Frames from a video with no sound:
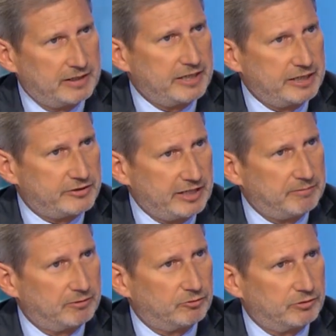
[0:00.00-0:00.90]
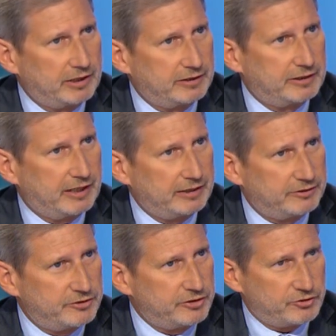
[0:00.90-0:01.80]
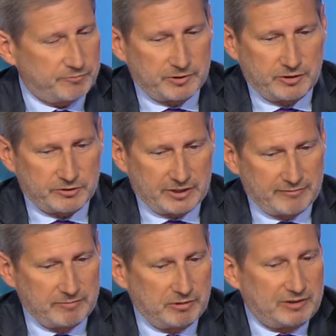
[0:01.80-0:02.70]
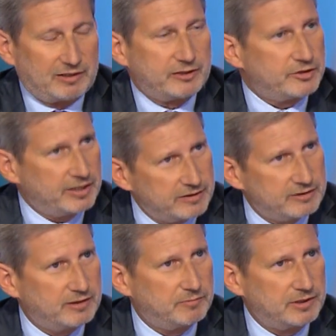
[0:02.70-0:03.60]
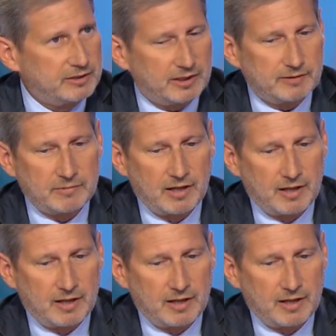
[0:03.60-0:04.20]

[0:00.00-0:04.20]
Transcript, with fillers: is able to take the right decision because everybody understands in the meantime